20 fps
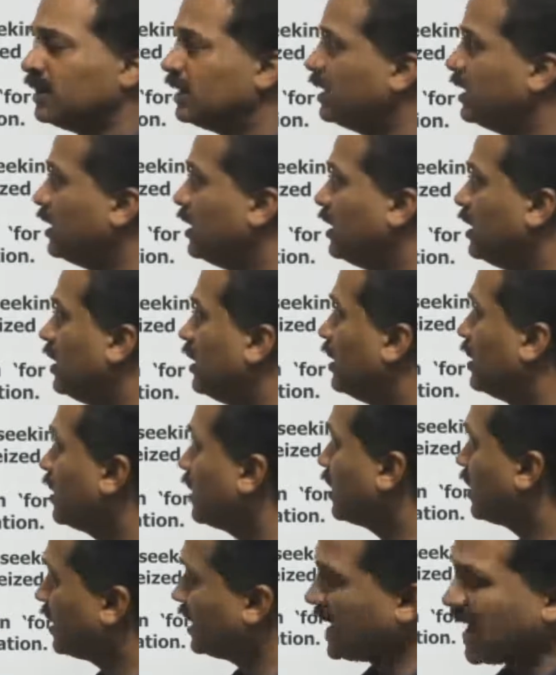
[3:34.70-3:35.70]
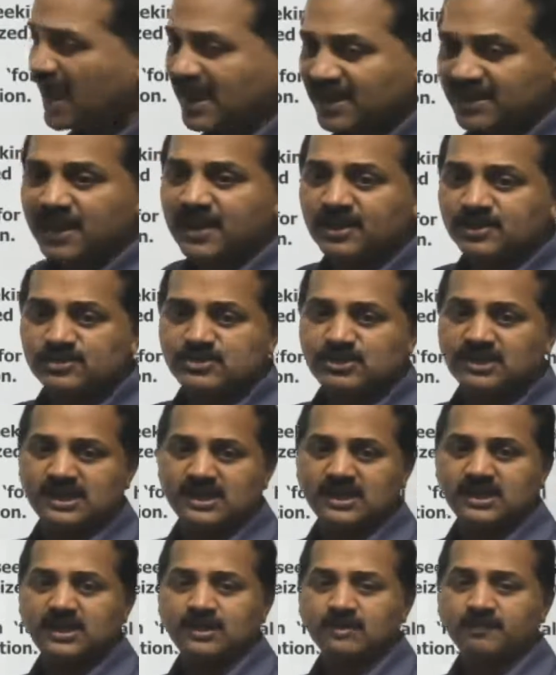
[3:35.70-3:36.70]
Kaynes
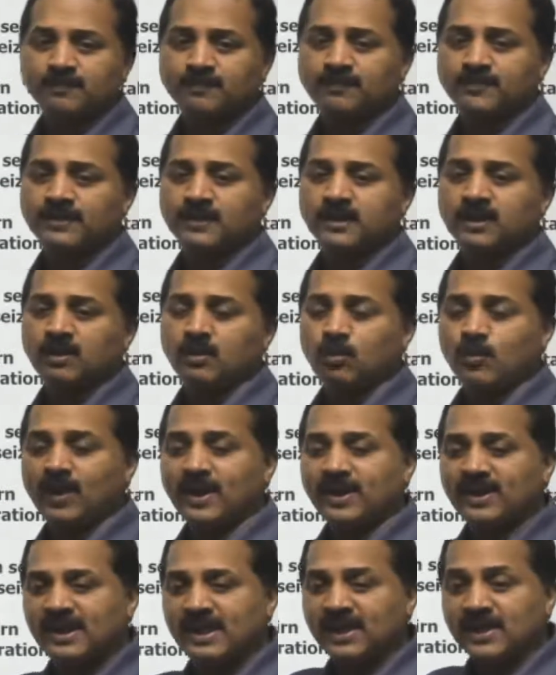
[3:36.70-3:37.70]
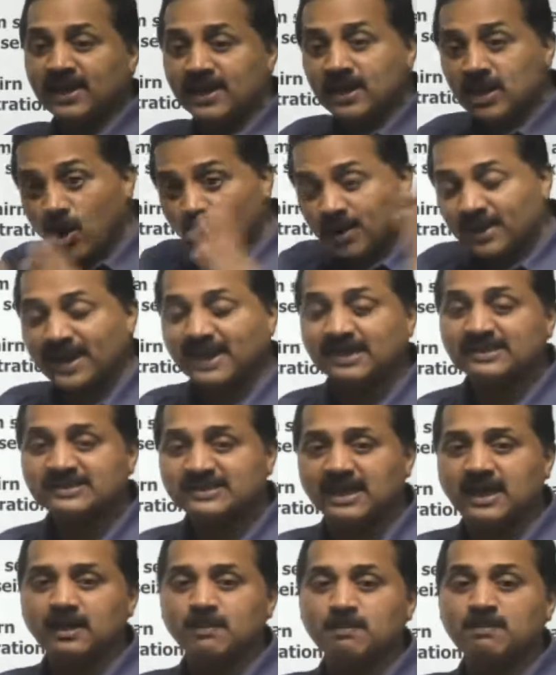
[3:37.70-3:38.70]
Energy, when they reorganized
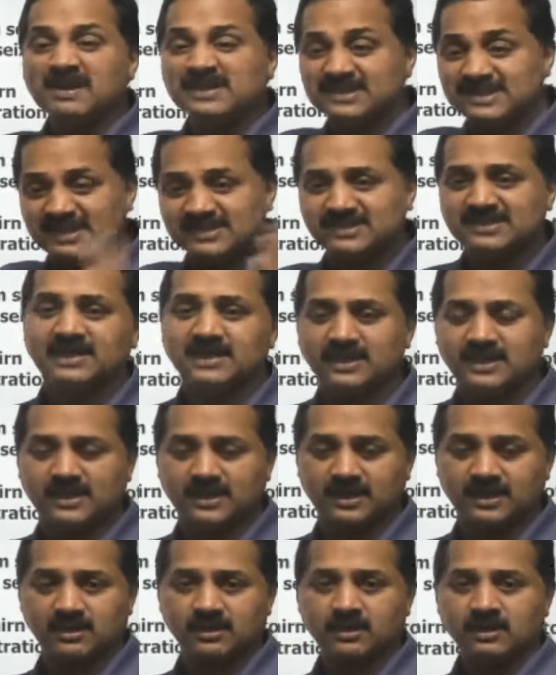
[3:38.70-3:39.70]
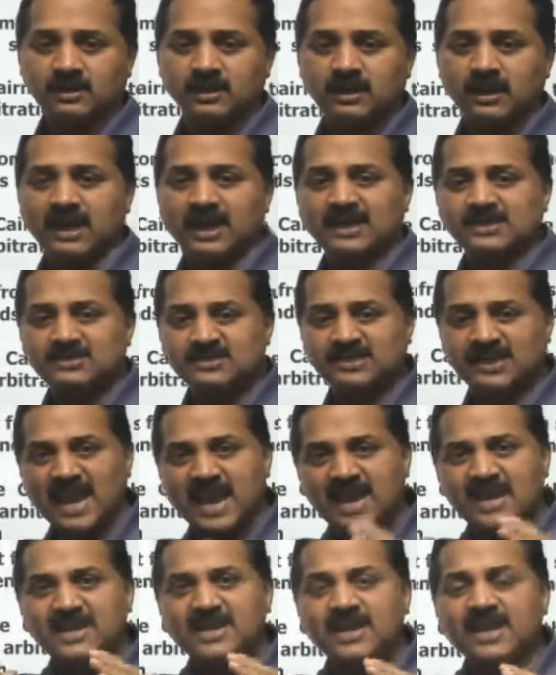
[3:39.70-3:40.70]
their business in India as
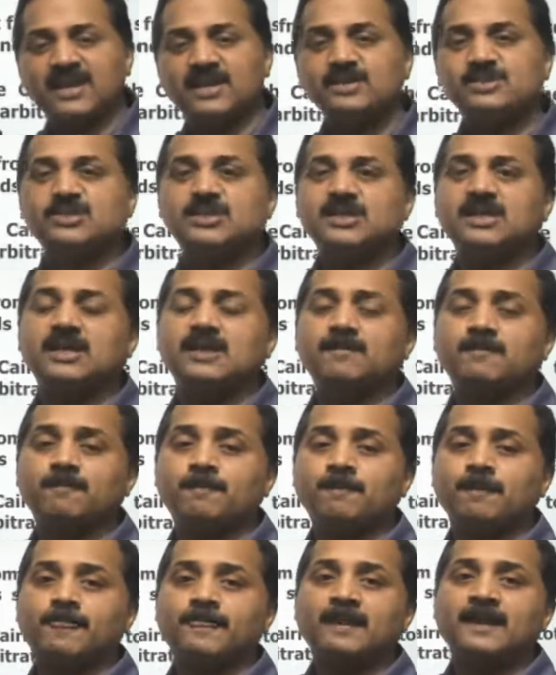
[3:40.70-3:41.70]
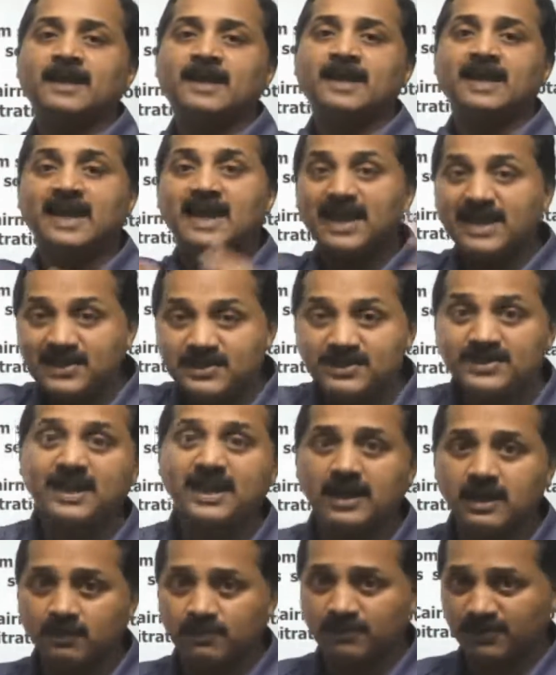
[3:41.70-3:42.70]
Kaynes Energy India
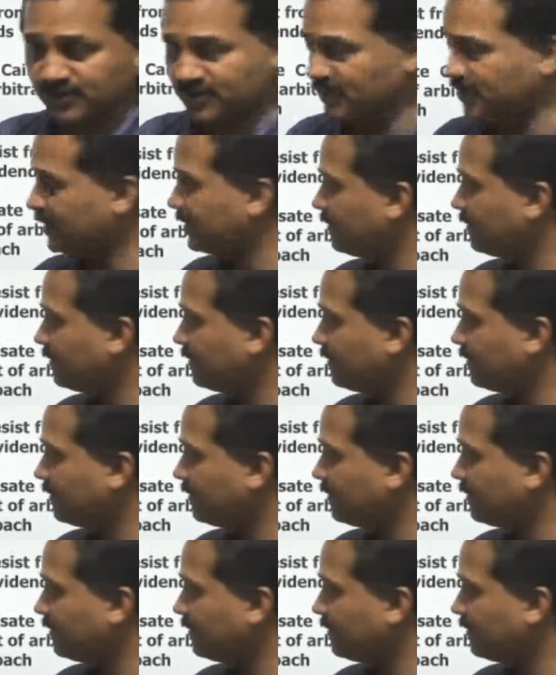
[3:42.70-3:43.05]
Limited,